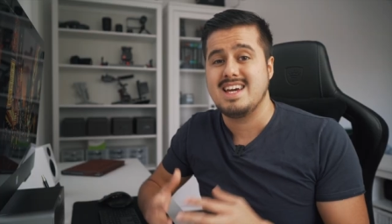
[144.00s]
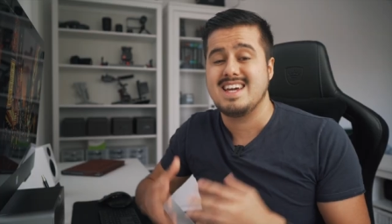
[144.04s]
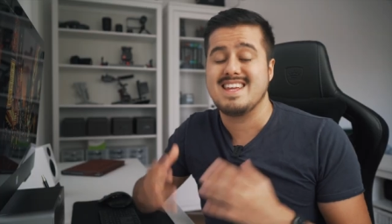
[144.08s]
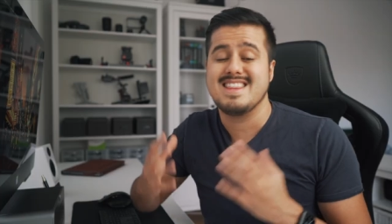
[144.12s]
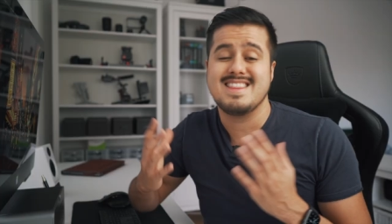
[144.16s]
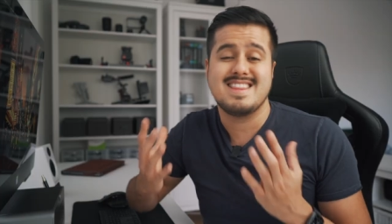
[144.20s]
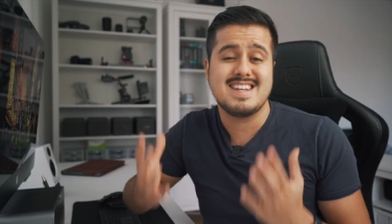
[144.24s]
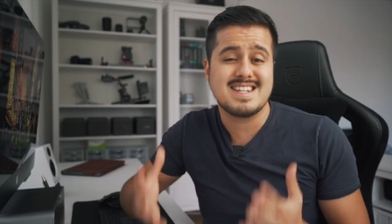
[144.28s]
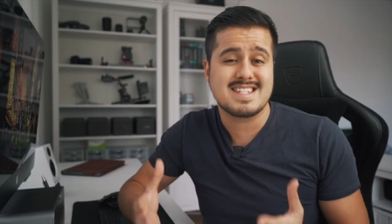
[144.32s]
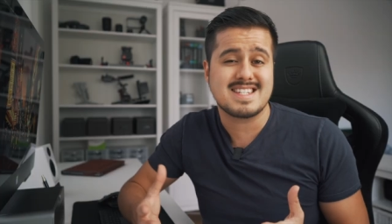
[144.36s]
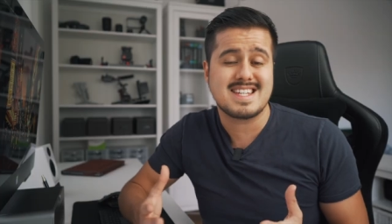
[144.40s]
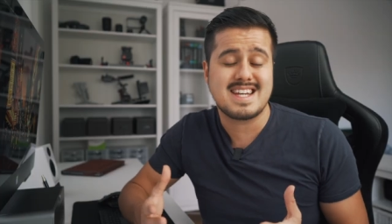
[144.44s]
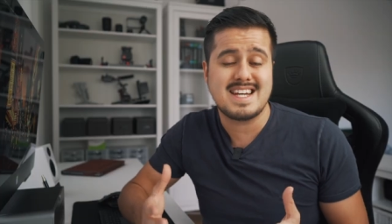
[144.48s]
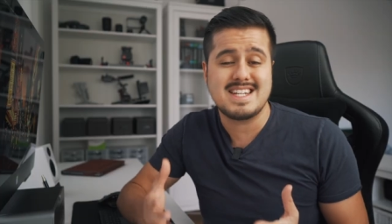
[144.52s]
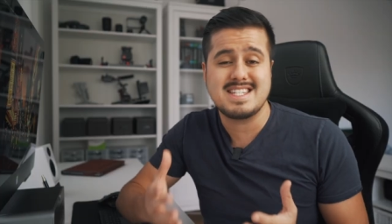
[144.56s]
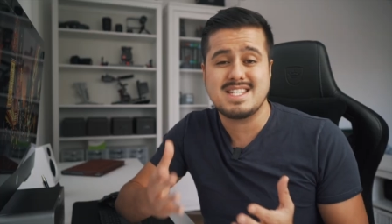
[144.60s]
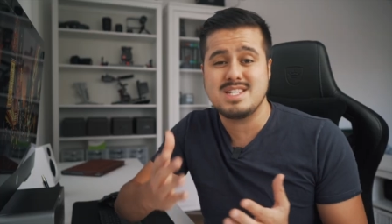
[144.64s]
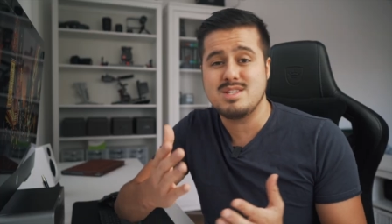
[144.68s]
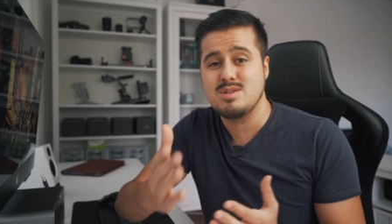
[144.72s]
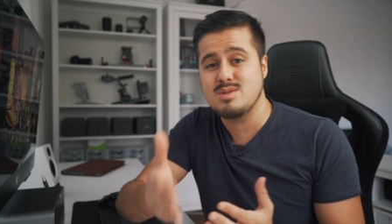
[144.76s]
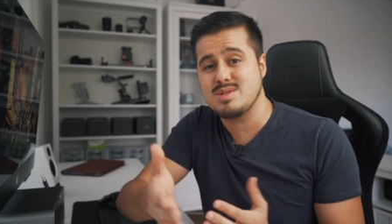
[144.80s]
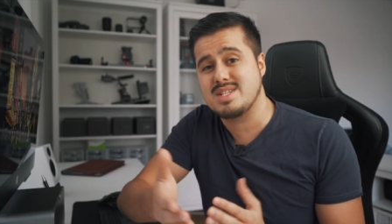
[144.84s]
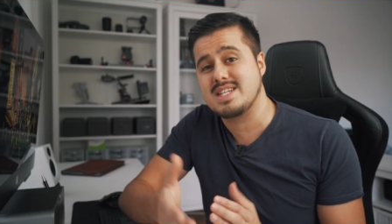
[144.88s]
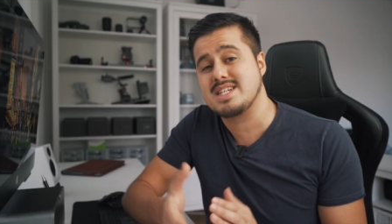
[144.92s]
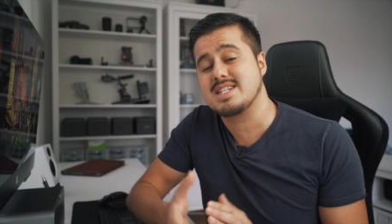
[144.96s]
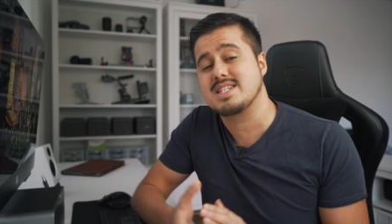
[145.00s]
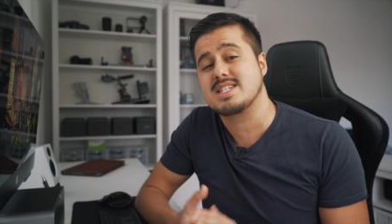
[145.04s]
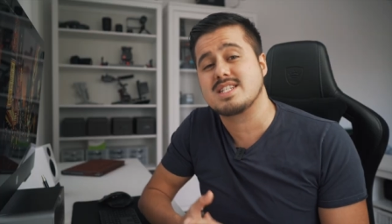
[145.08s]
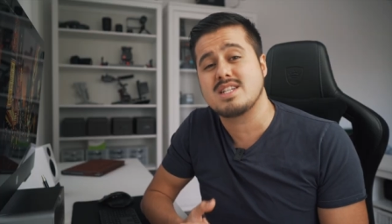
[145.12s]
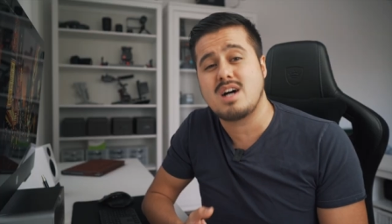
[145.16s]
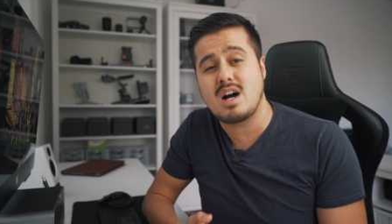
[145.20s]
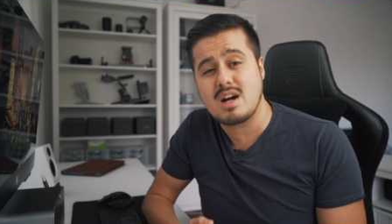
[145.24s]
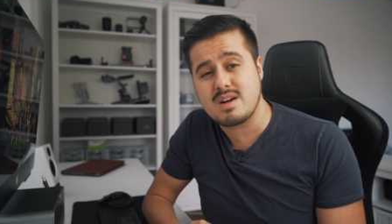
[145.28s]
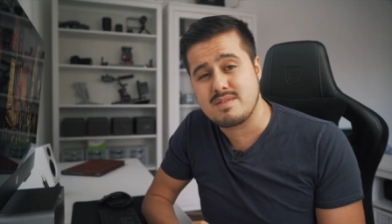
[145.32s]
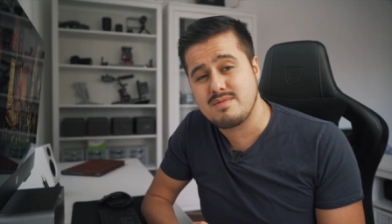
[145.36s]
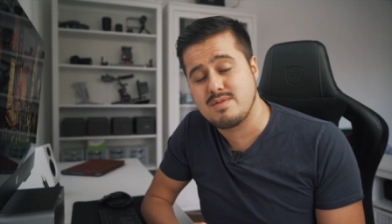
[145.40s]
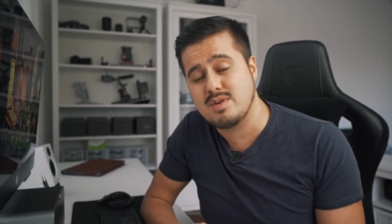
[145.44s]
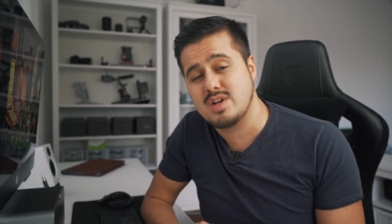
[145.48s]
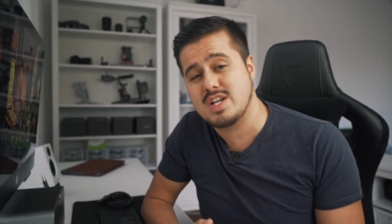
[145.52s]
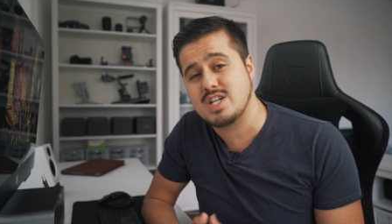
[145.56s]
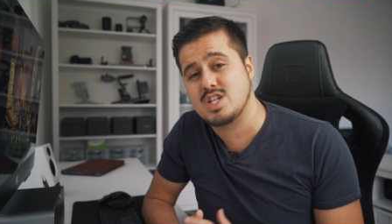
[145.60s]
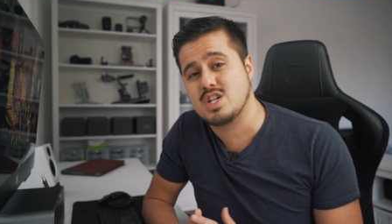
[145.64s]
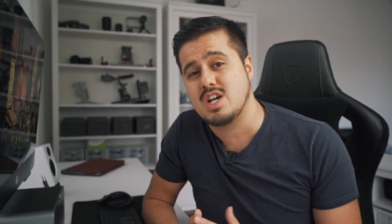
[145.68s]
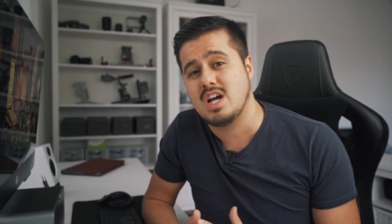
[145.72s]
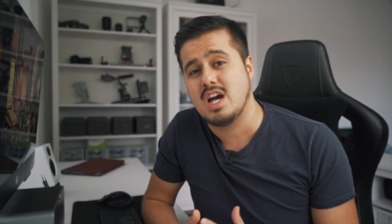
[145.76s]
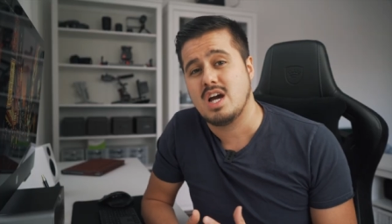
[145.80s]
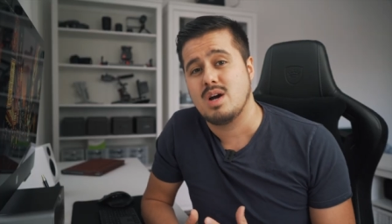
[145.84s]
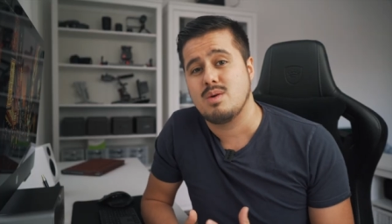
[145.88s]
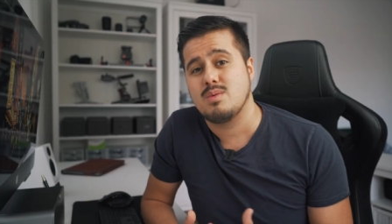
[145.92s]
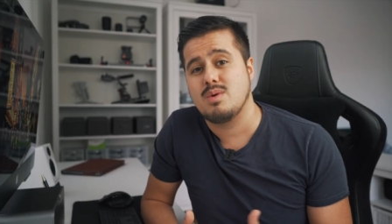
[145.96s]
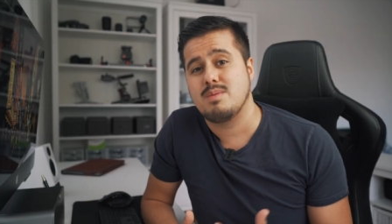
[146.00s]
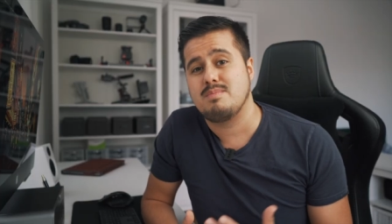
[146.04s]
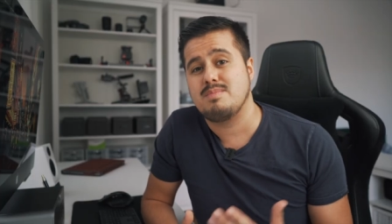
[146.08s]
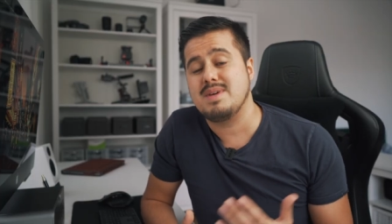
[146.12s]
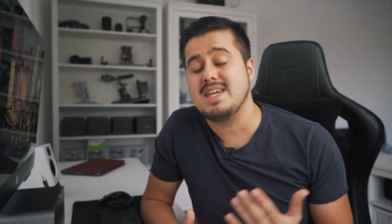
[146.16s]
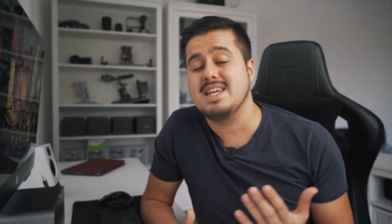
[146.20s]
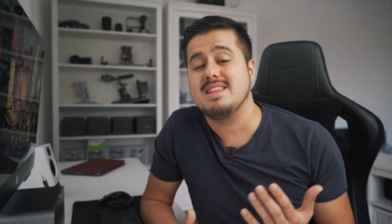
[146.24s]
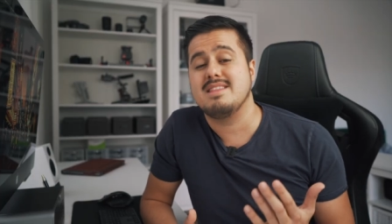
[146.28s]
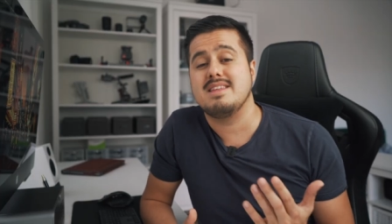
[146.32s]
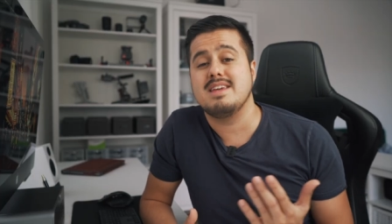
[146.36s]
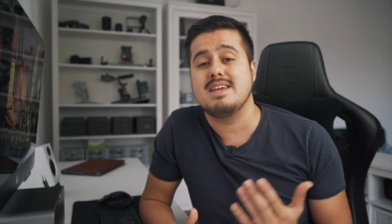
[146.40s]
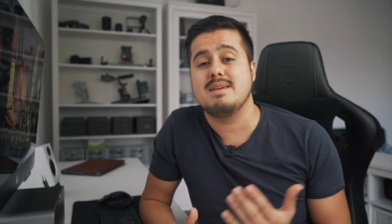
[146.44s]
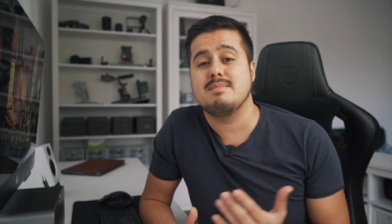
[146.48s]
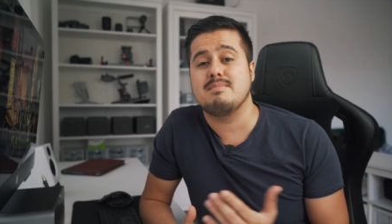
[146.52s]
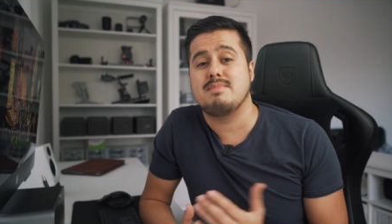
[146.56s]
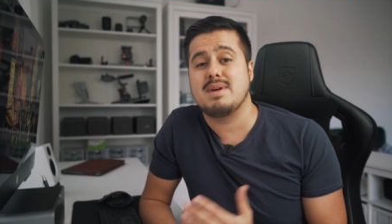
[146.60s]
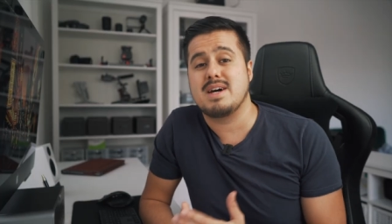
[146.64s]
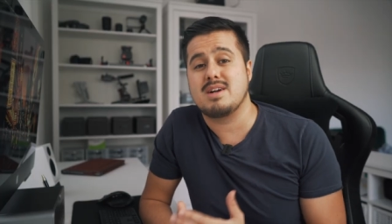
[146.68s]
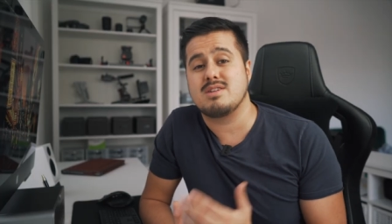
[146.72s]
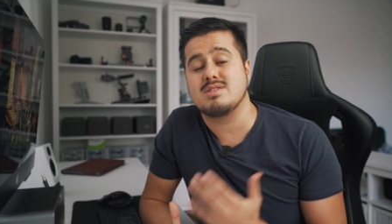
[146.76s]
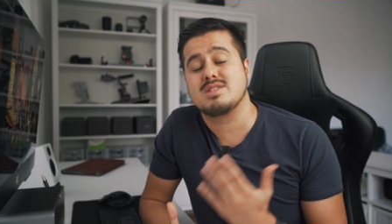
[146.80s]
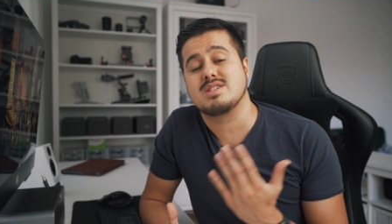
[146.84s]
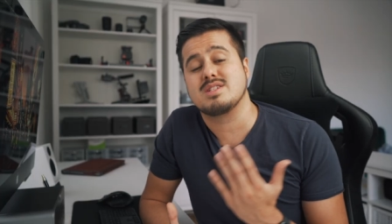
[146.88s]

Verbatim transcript: In this case, using stock footage would be the better